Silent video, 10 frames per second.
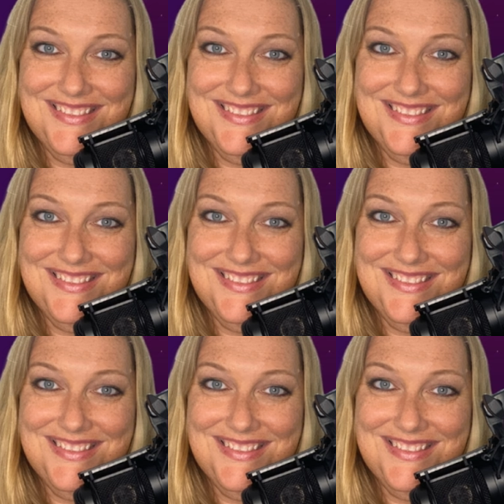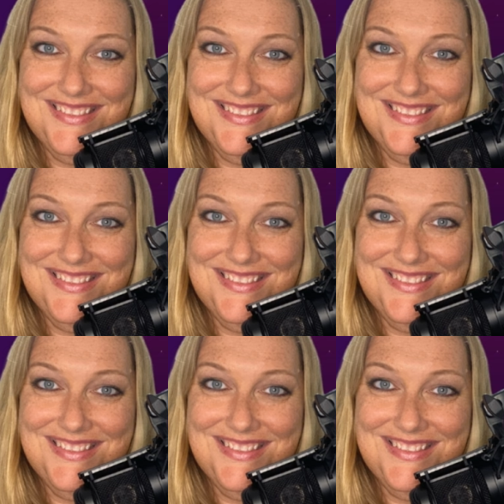
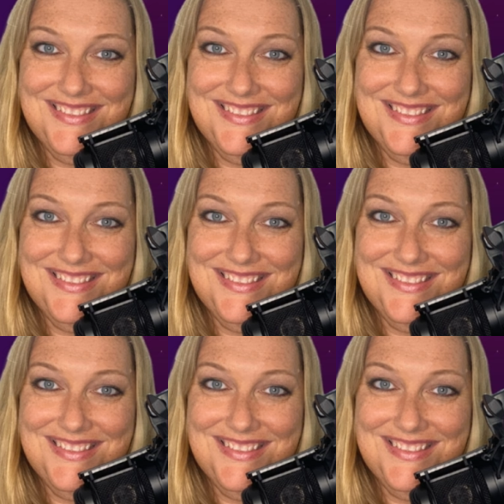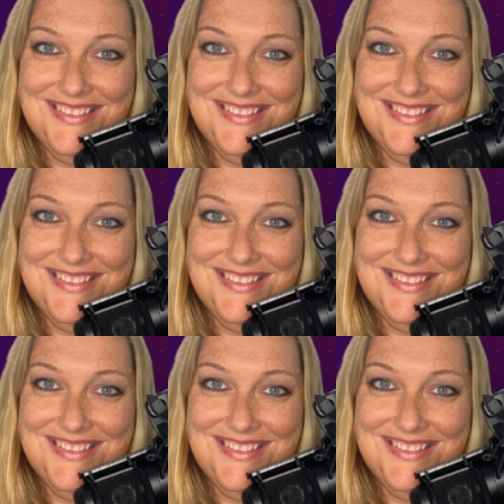
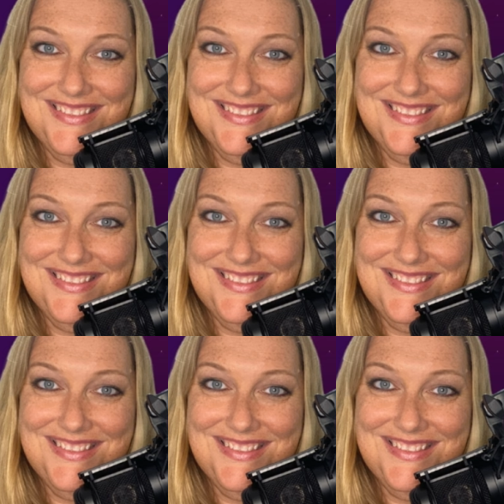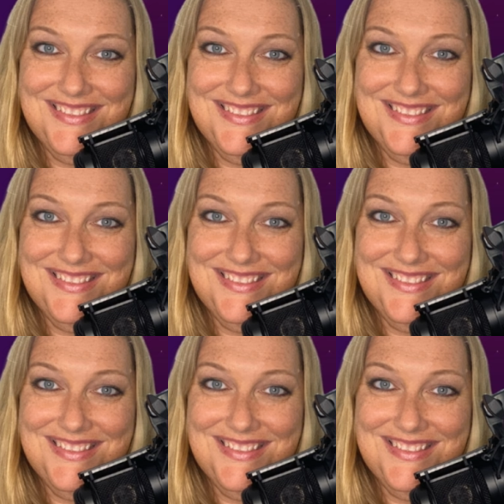
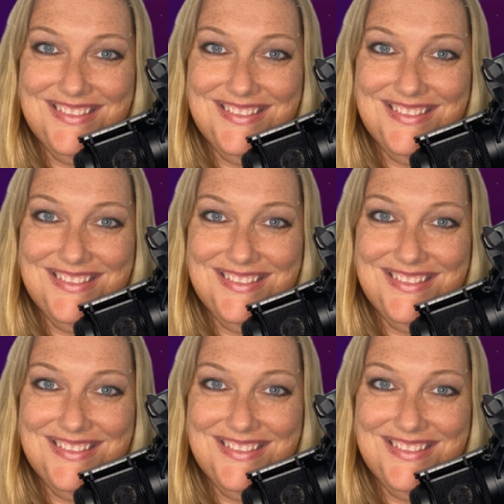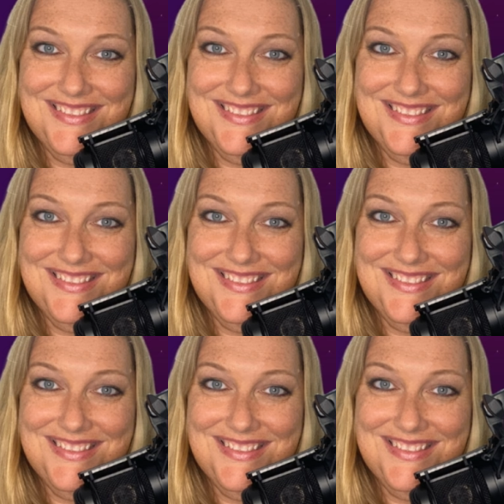
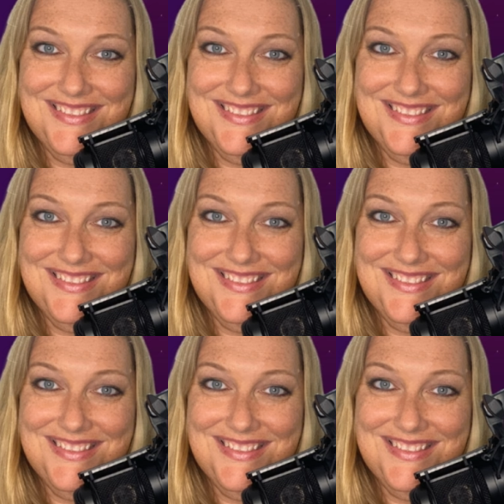This is a still picture; no speech is visible.